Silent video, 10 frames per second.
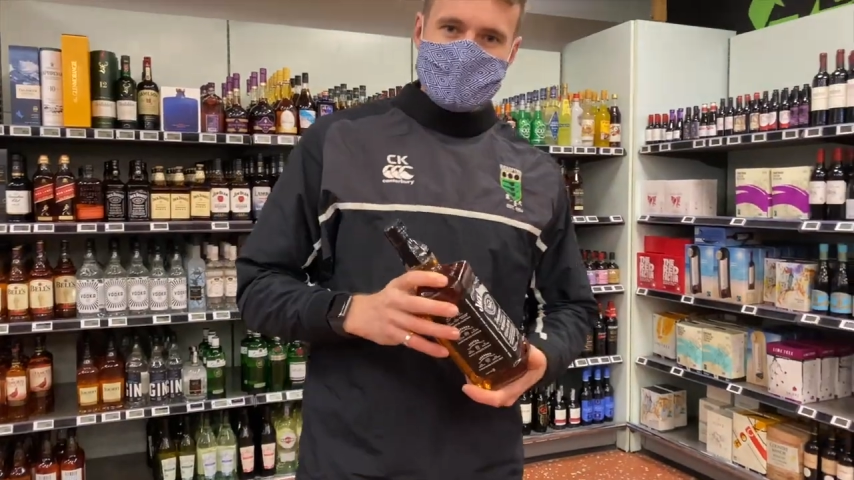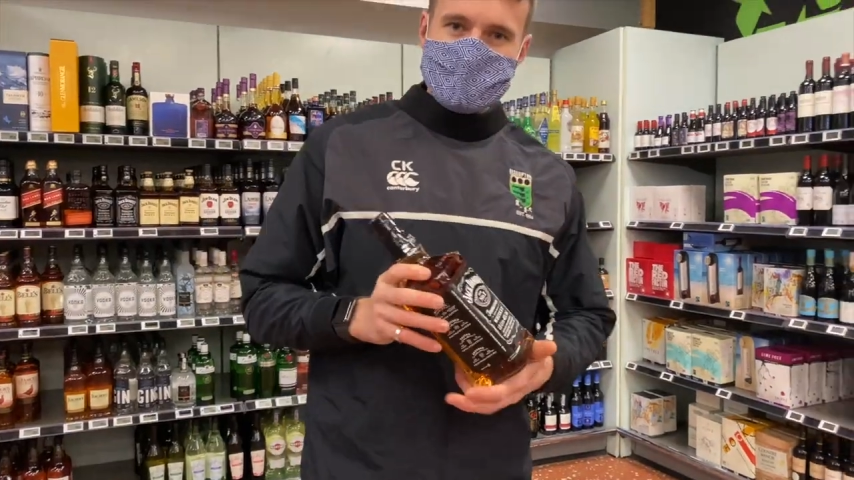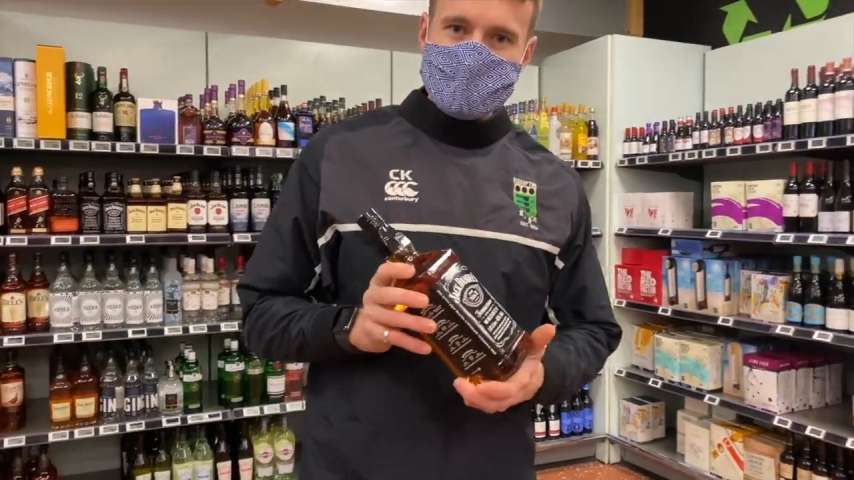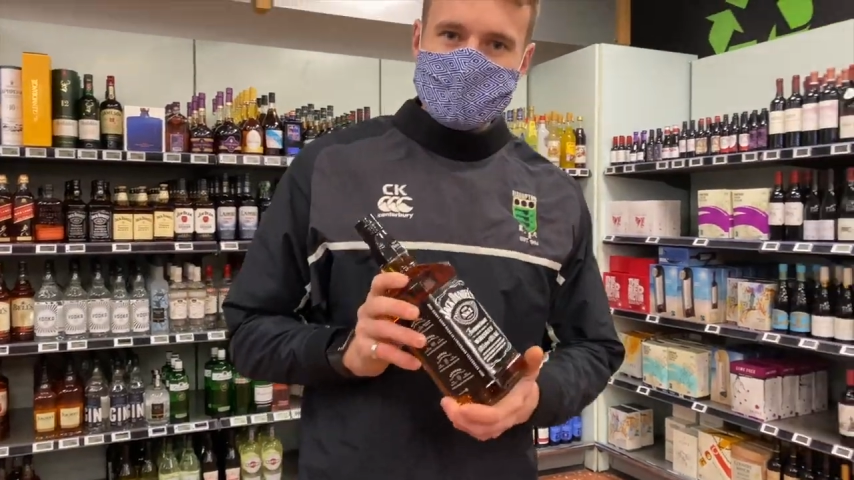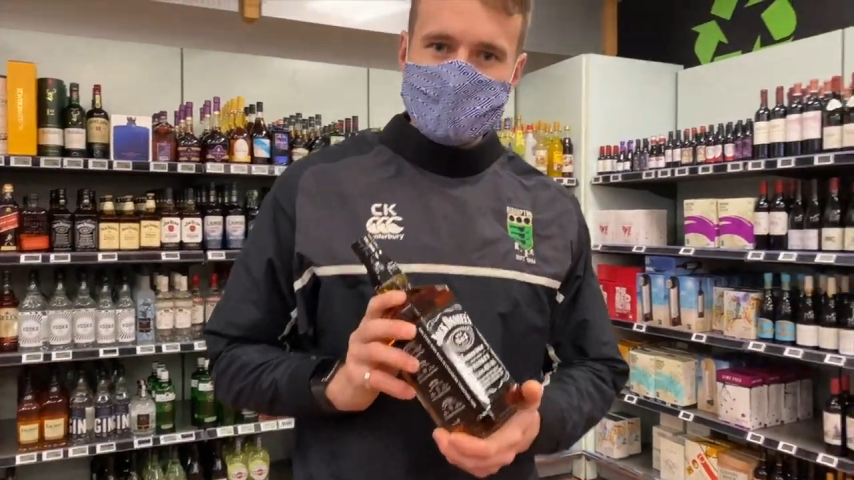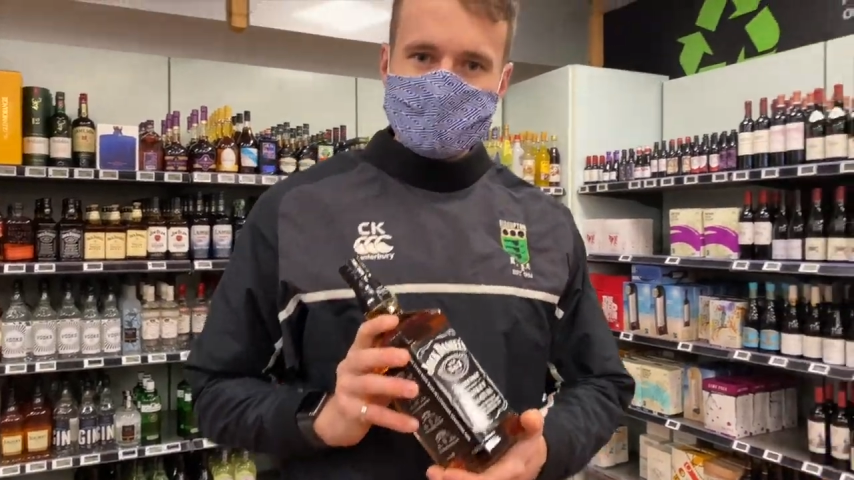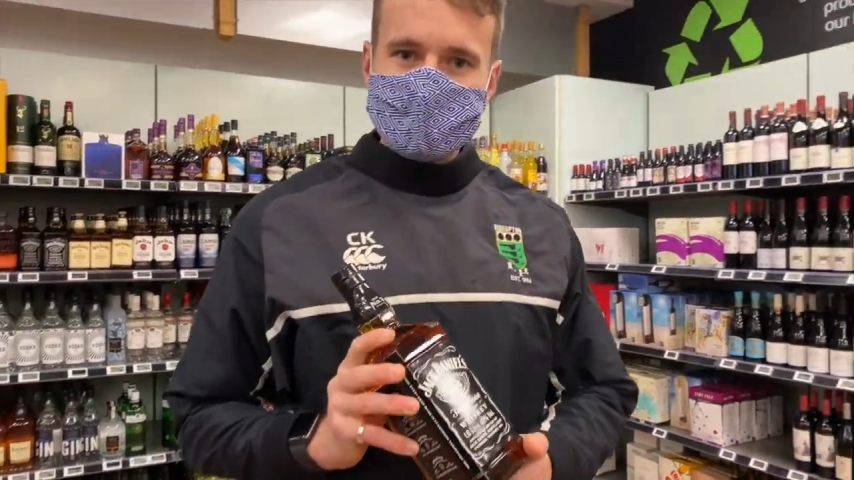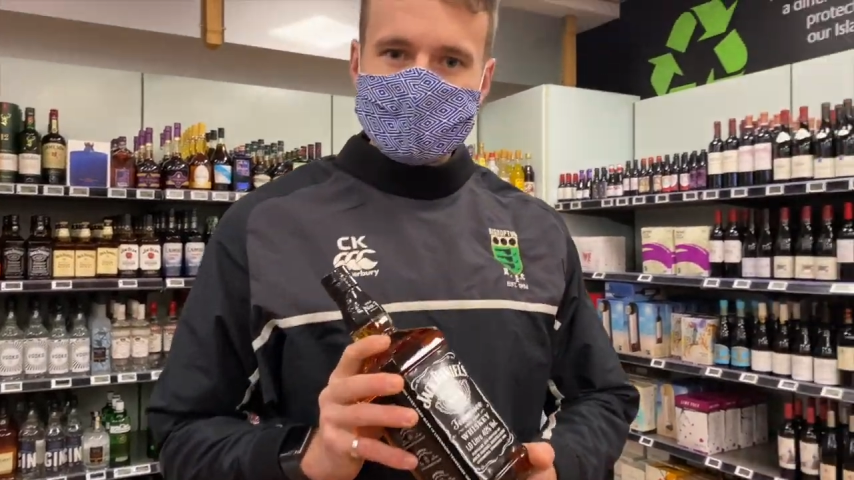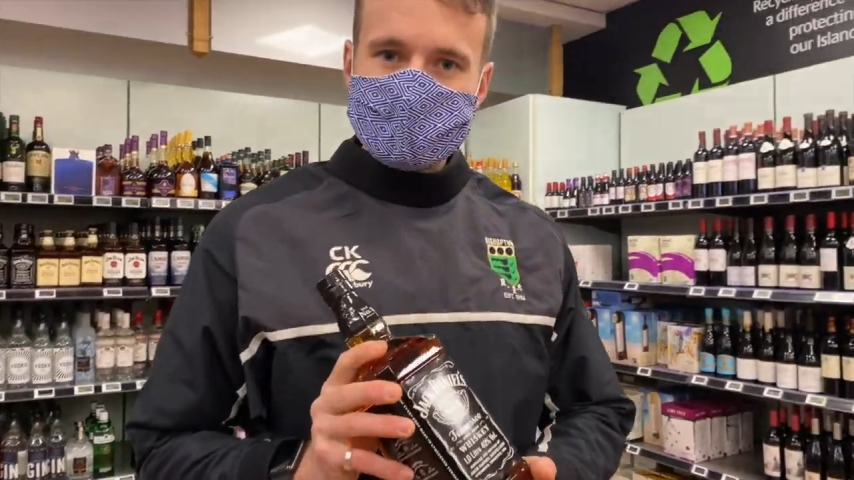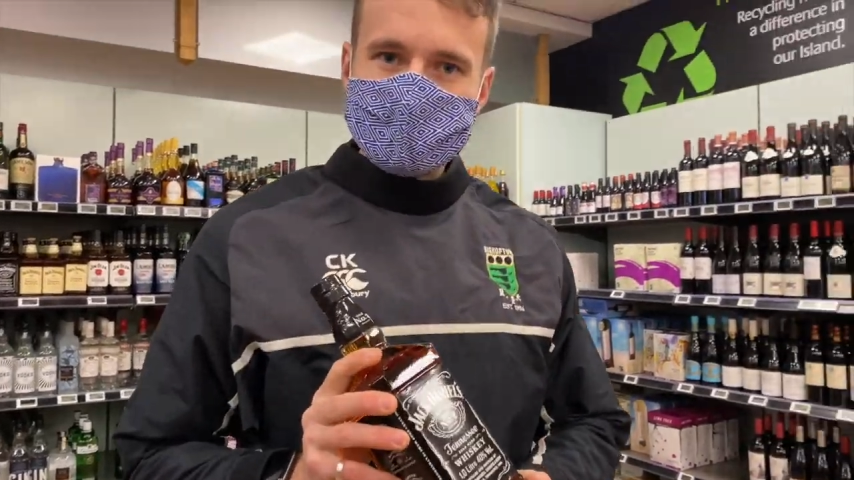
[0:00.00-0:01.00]
Just in
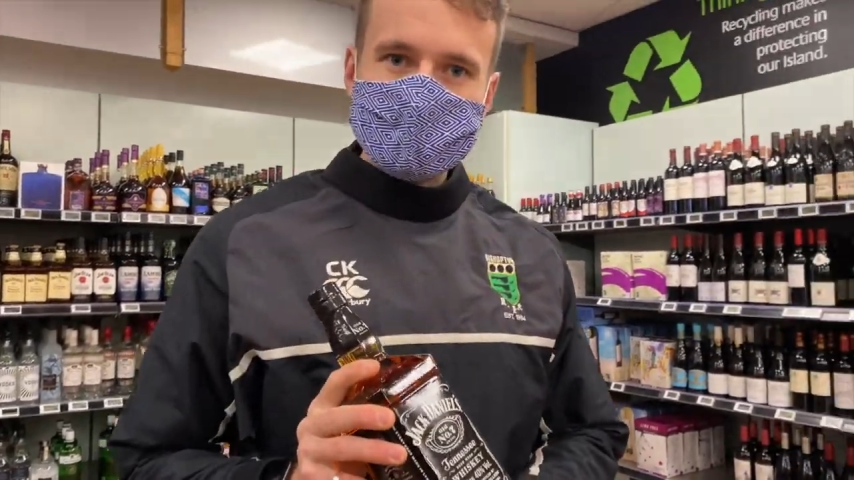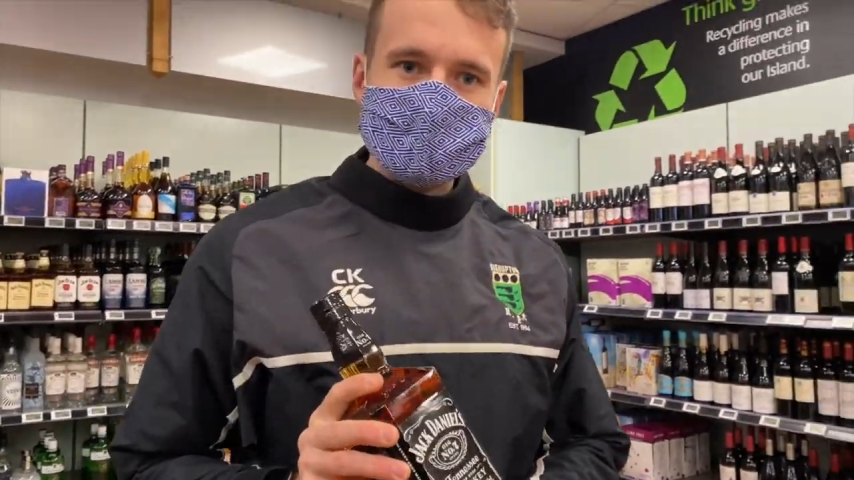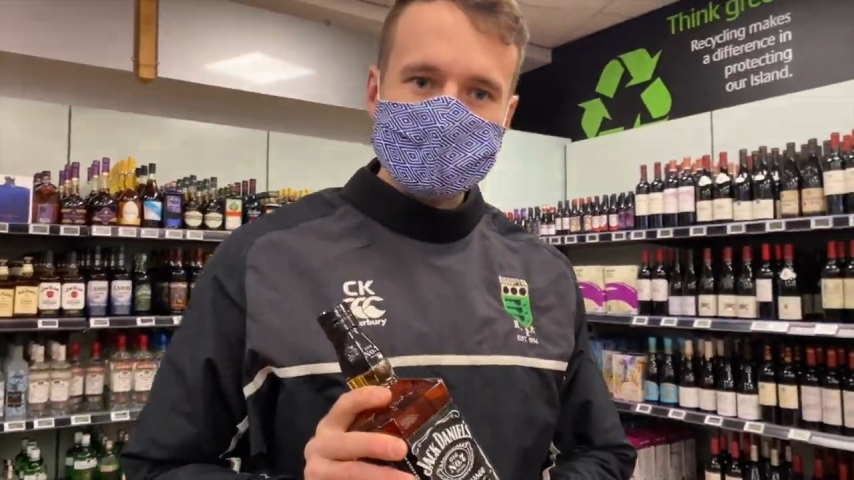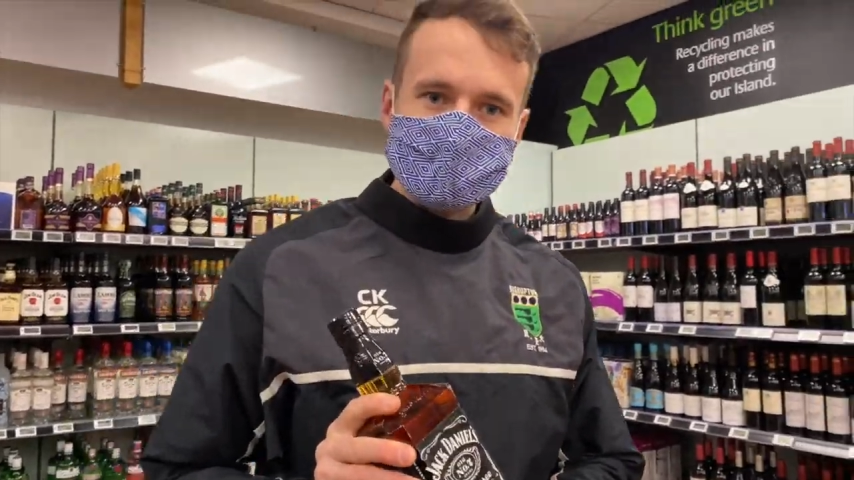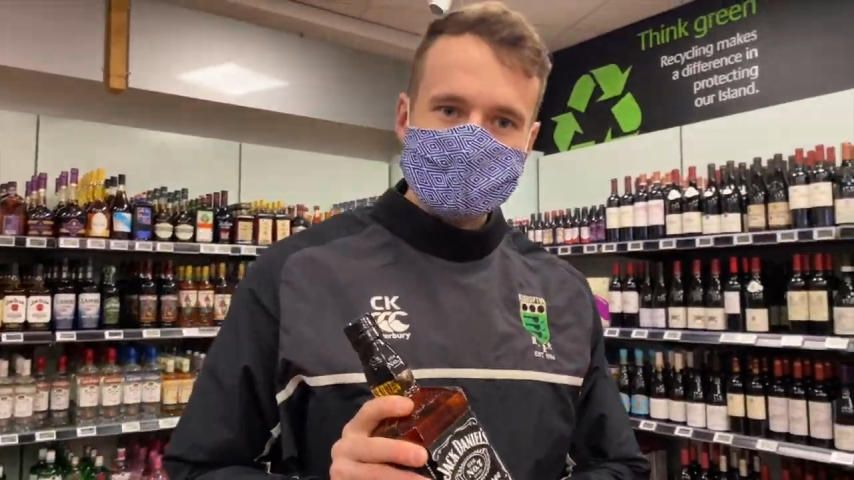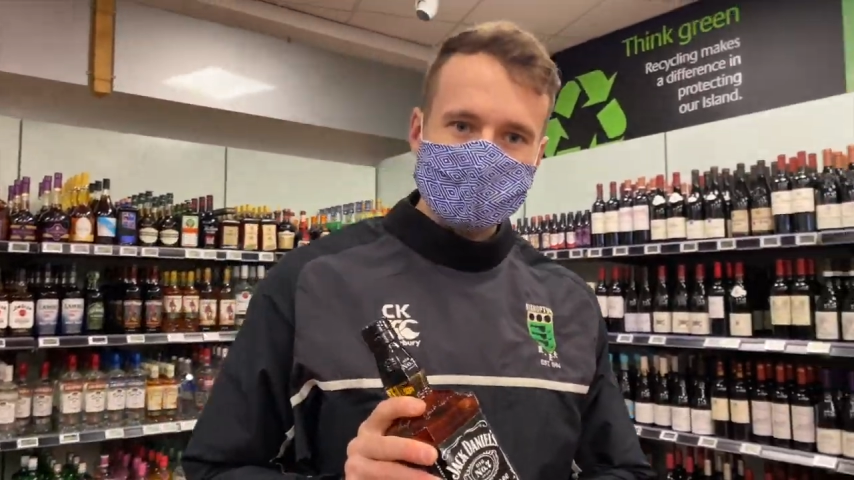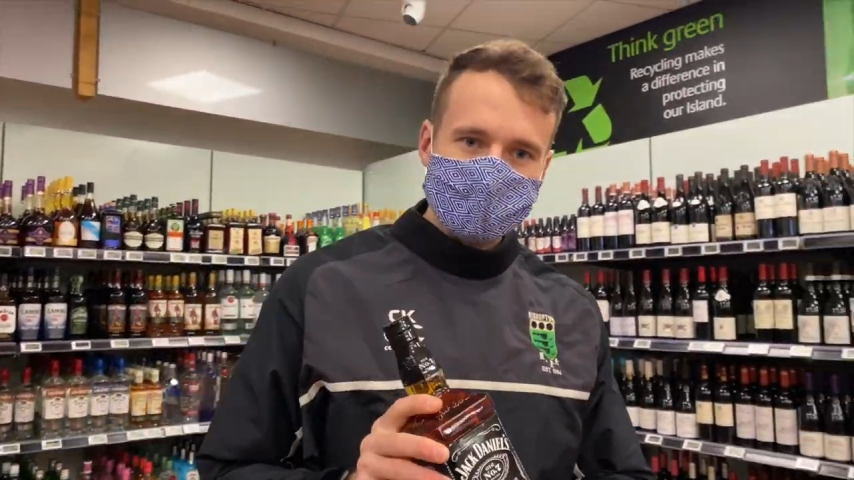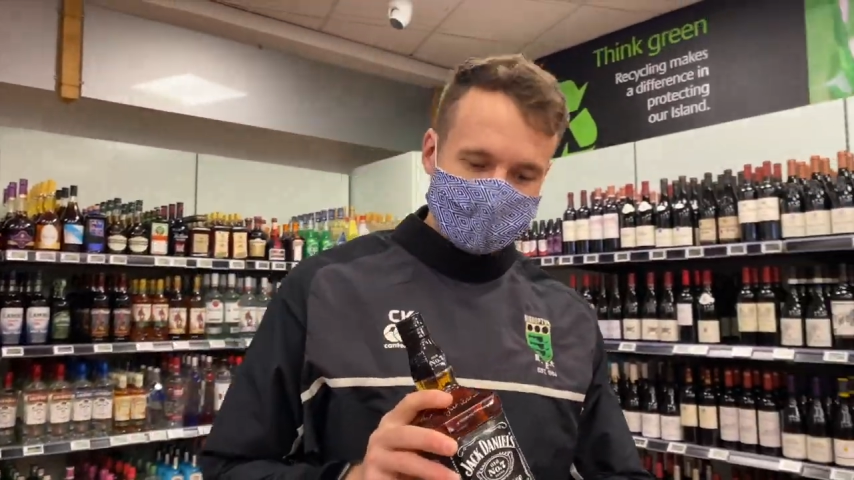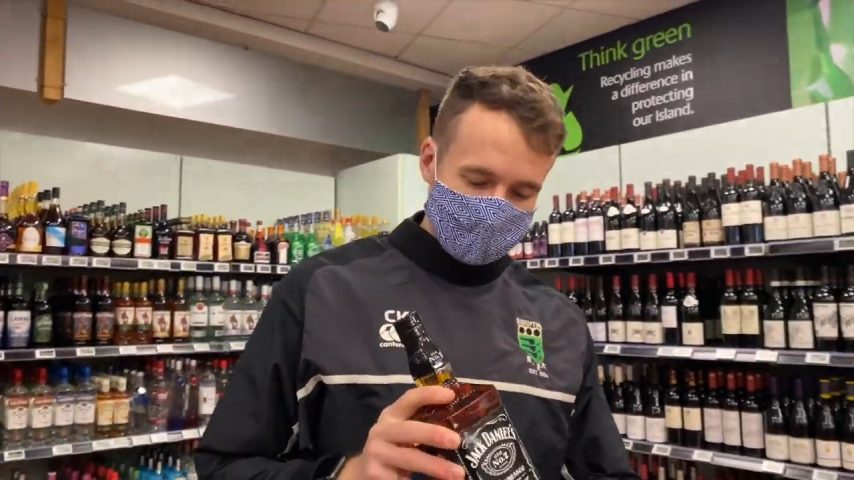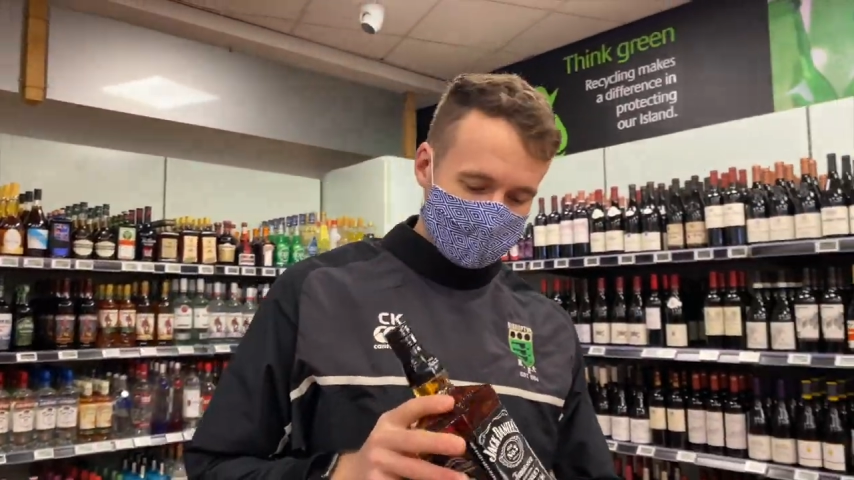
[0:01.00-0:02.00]
case we need to go into
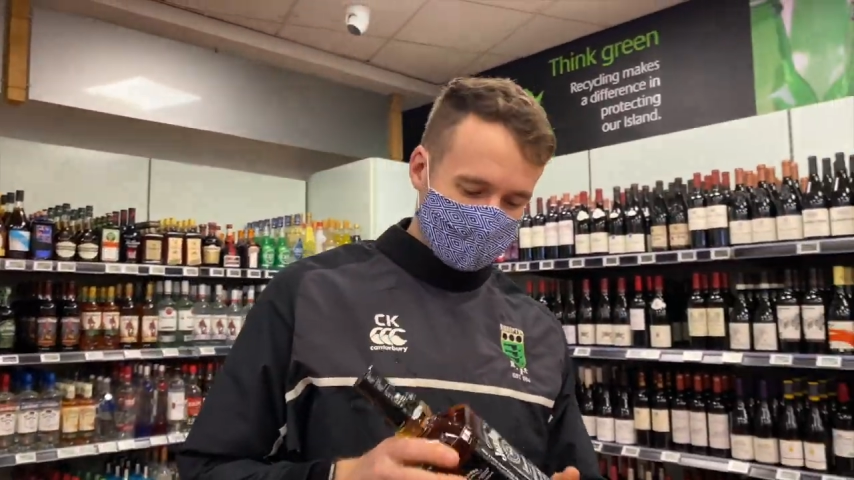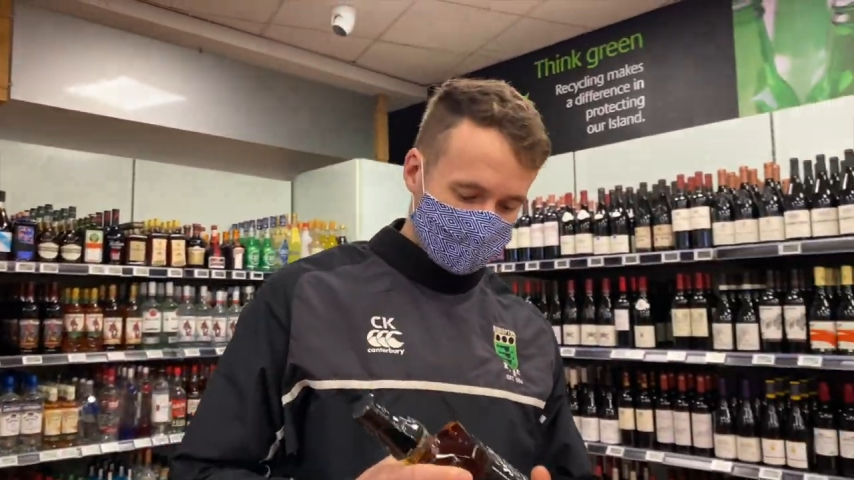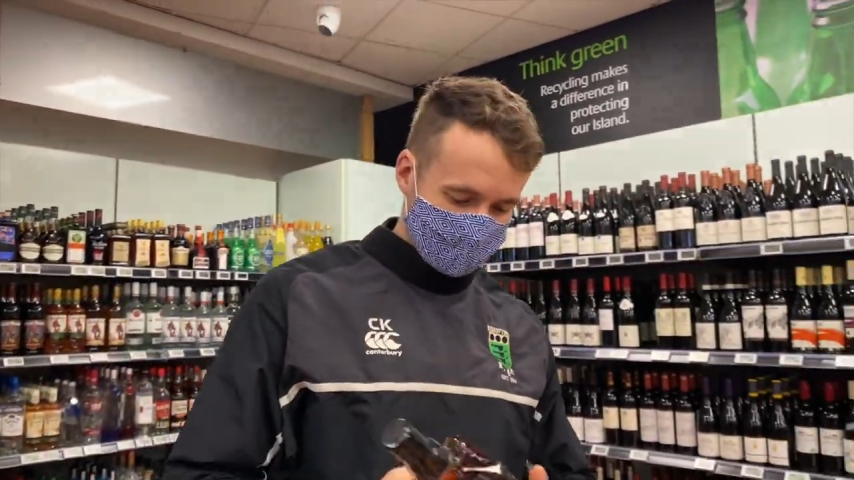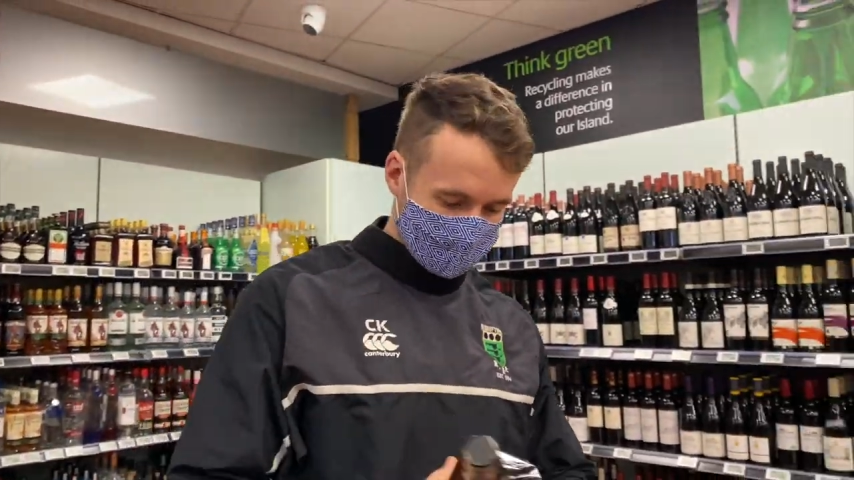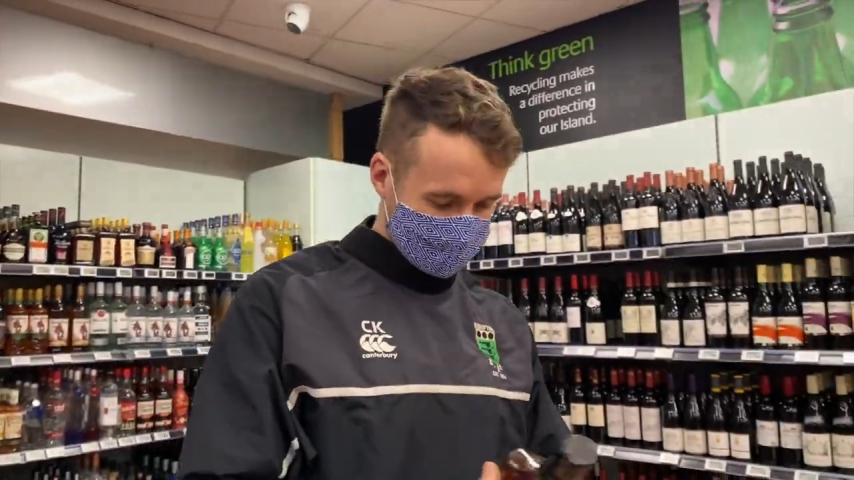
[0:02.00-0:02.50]
lockdown again, I